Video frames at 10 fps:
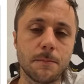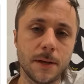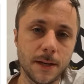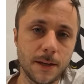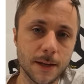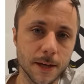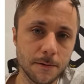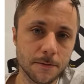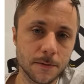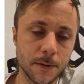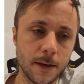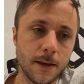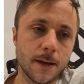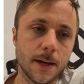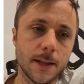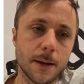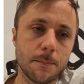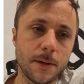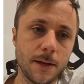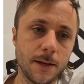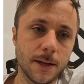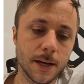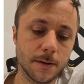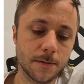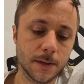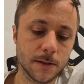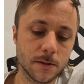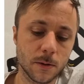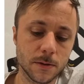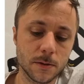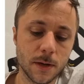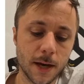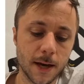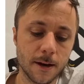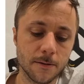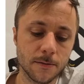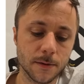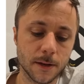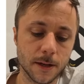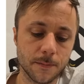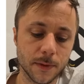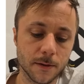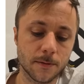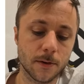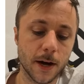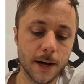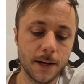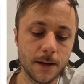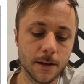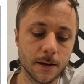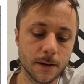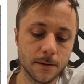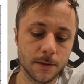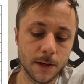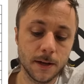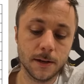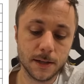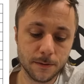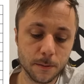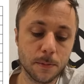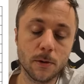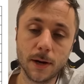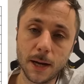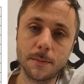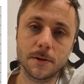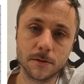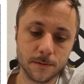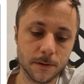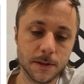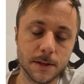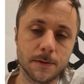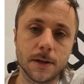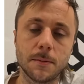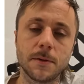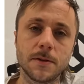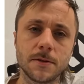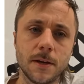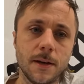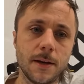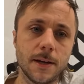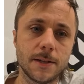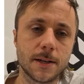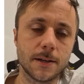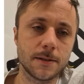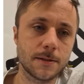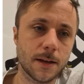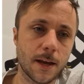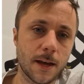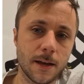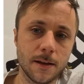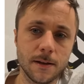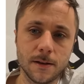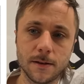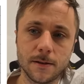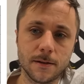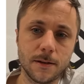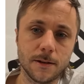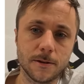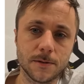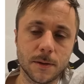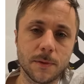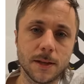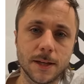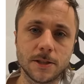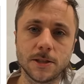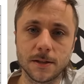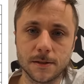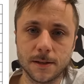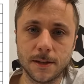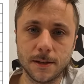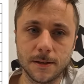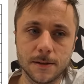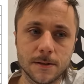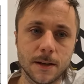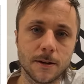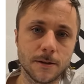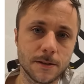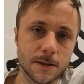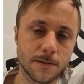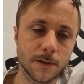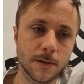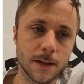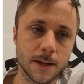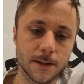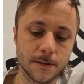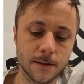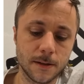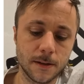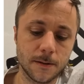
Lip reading: PDF, And that PDF is going to have a variety of different parameters for these different numbers. It's going to say, you know, something like jet skis and all these different things.